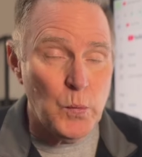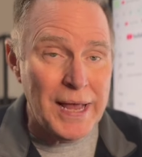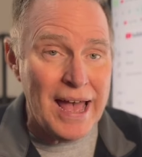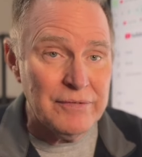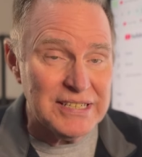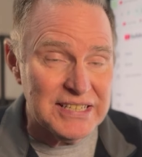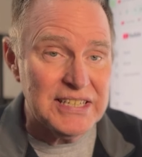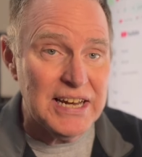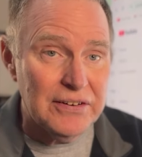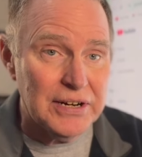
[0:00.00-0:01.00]
we have a
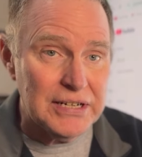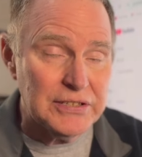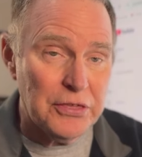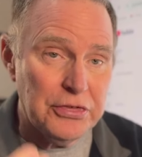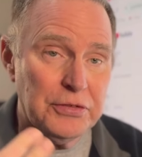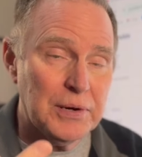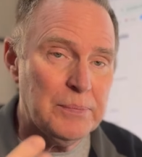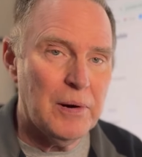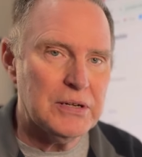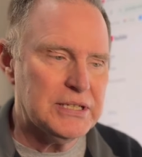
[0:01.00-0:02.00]
series, a
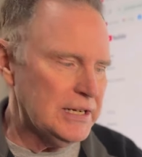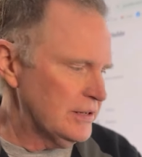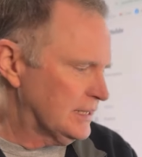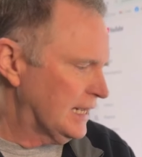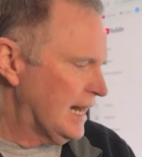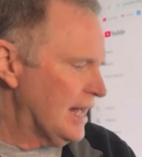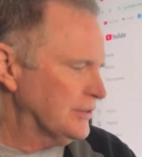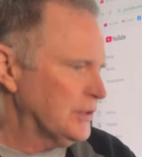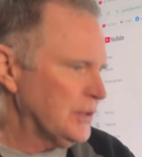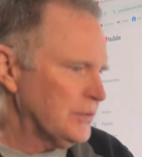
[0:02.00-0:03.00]
three-part series to get out
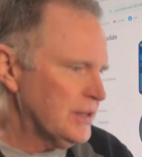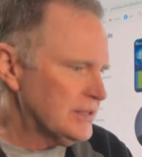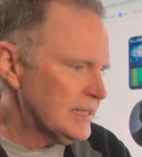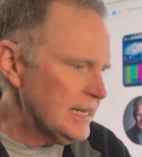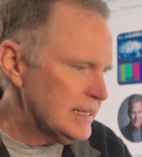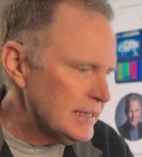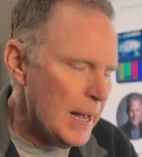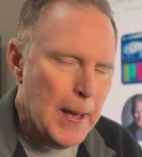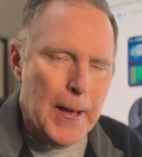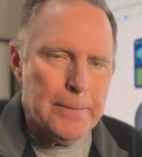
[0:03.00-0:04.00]
to you. This is
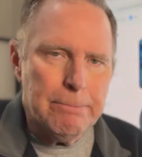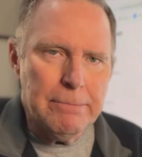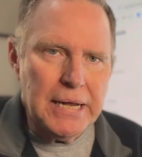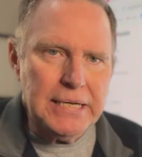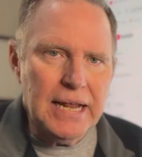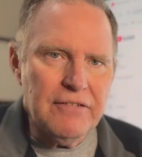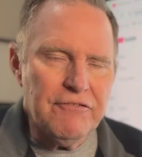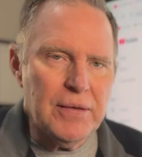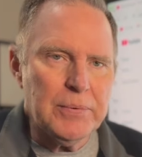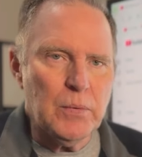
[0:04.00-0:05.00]
Monday,
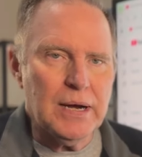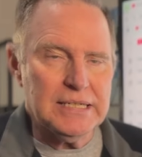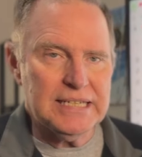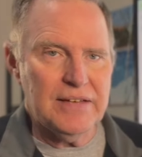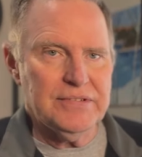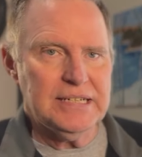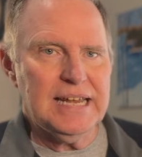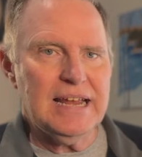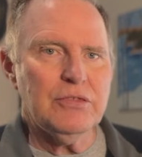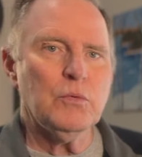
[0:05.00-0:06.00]
February
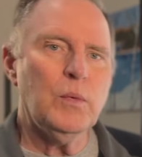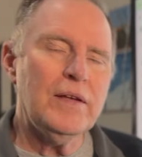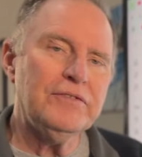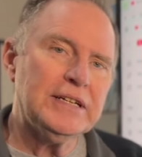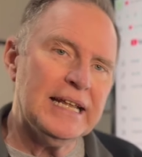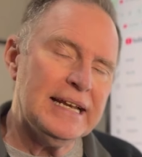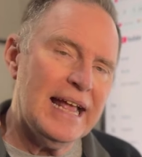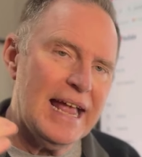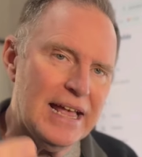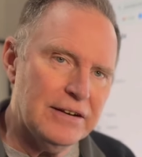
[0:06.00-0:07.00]
17th. We did
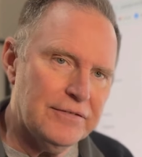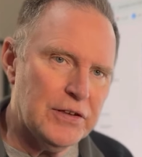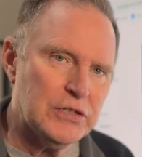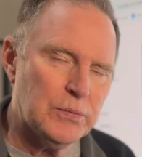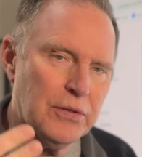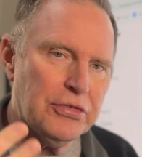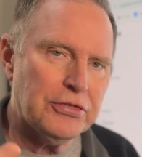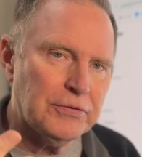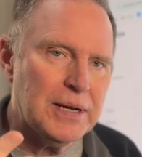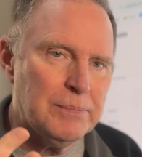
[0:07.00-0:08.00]
interviews with
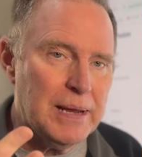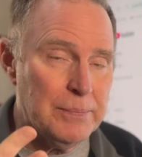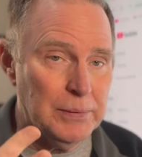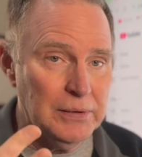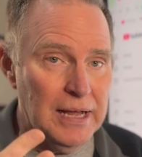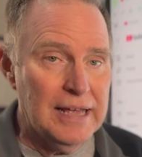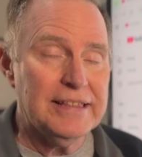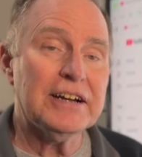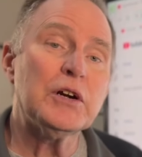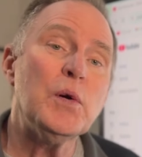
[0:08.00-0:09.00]
three people
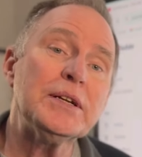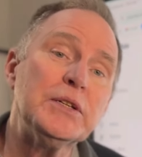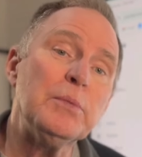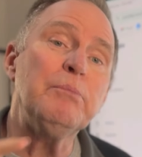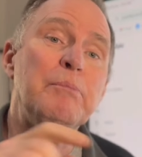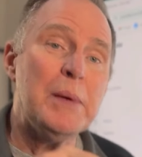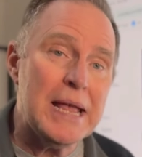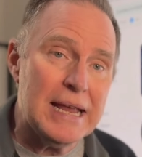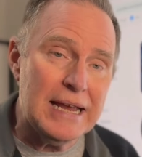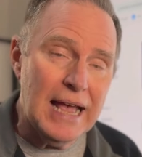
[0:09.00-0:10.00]
that are going to
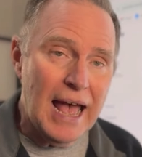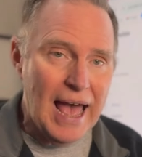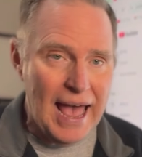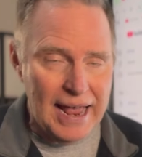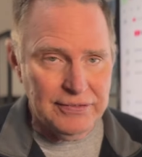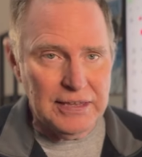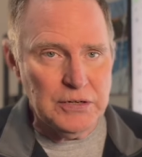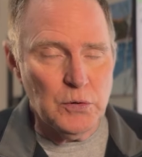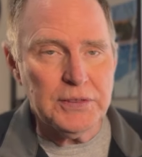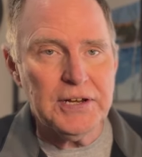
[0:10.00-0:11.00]
be at the
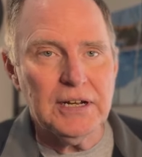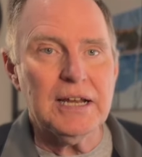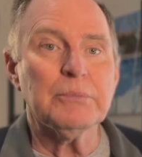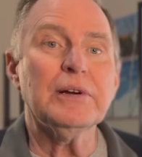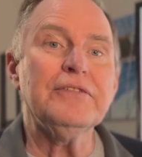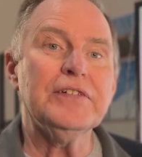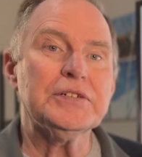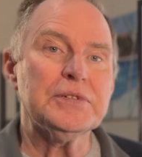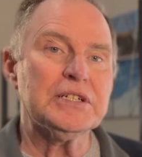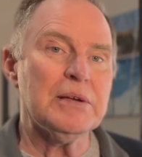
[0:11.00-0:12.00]
North Carolina Marine
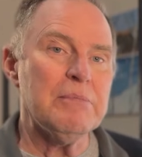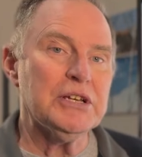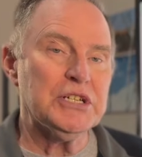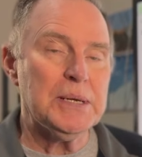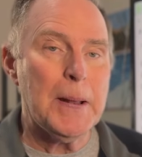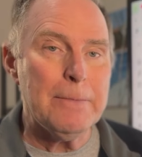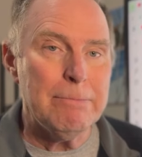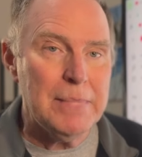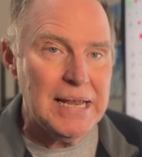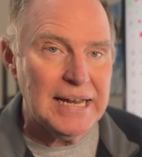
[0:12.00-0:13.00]
Fisheries Commission
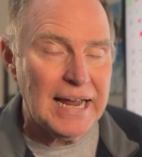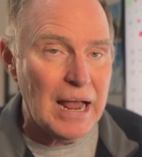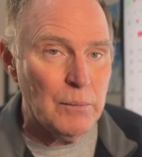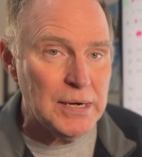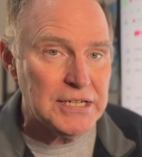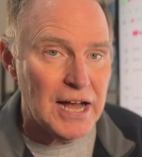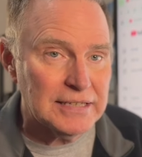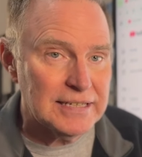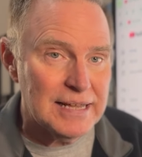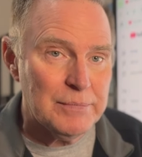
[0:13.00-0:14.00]
meeting, and we
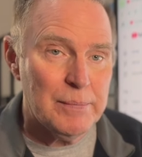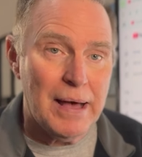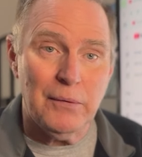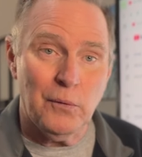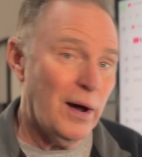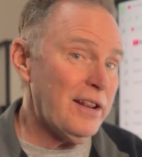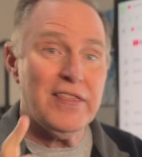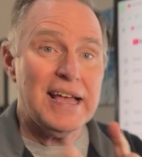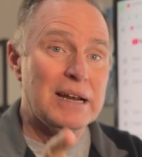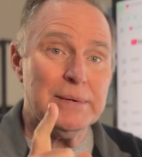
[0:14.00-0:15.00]
talked to them about what are
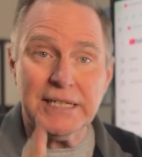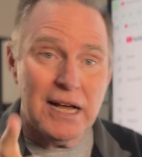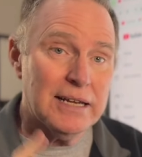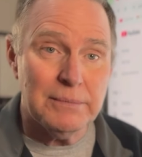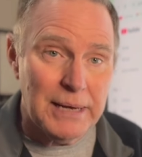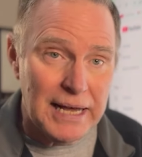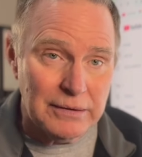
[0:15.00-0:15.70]
they going to be talking about,